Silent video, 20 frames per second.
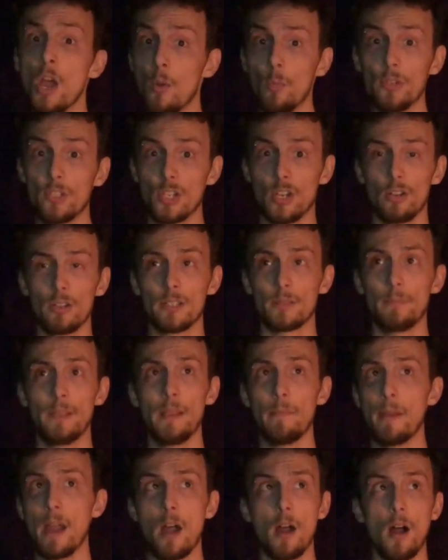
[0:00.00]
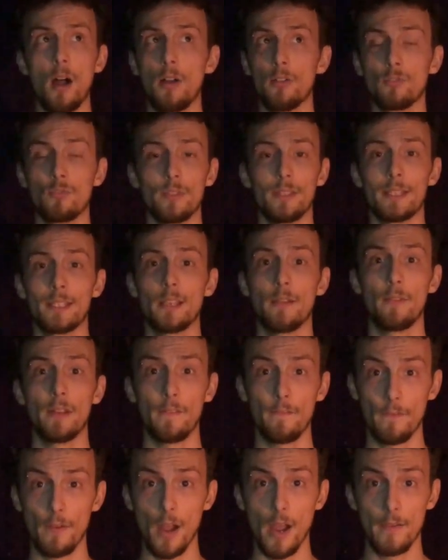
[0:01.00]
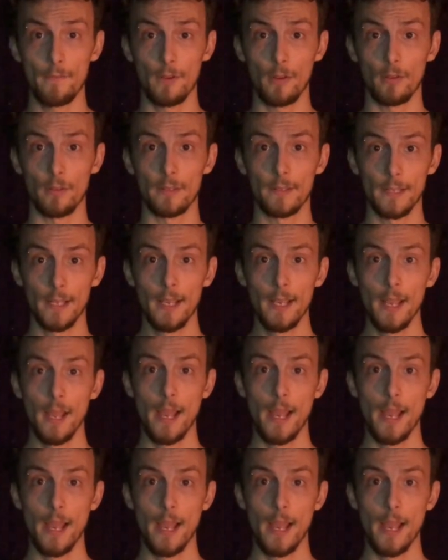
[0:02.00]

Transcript: which cost me about $175.